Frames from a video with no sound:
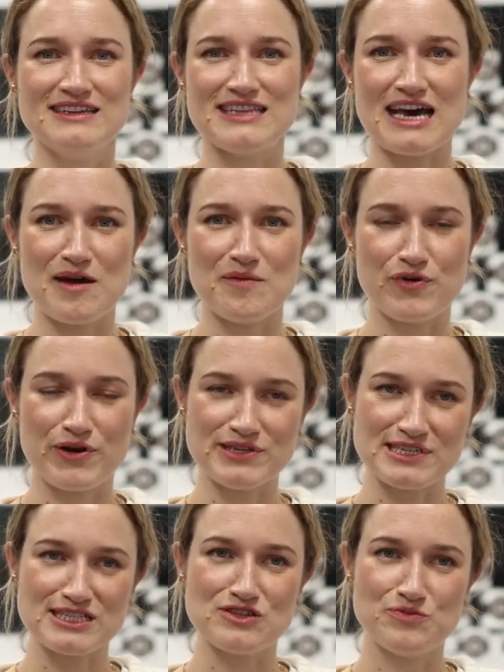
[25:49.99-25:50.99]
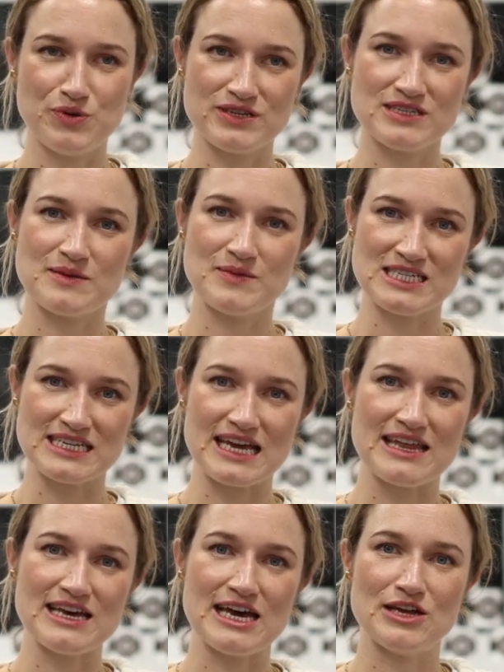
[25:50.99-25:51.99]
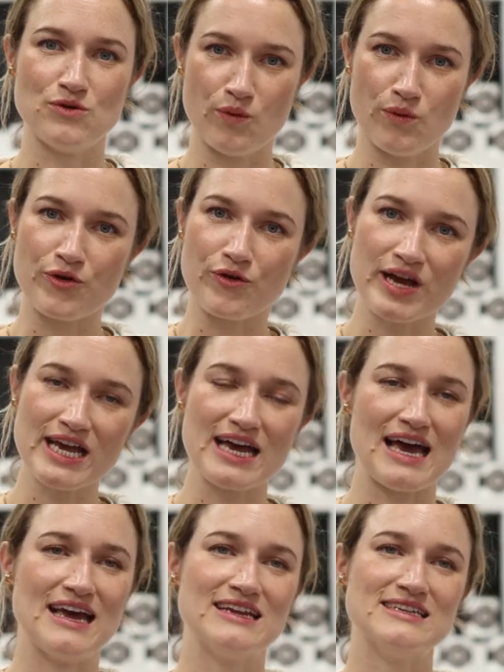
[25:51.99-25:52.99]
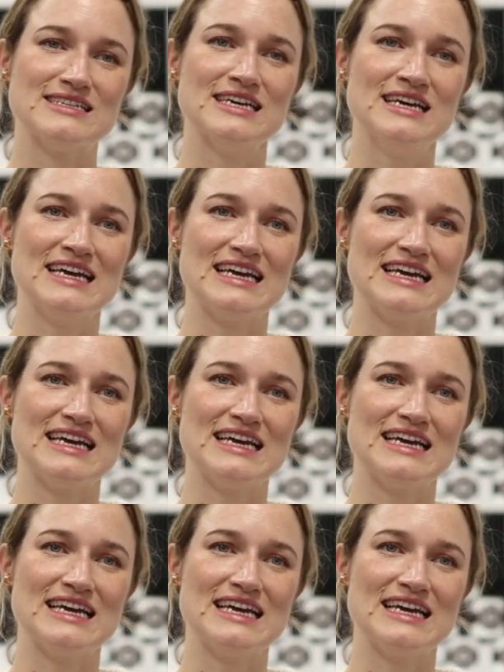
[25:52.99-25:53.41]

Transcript: that process of putting something together and ordering and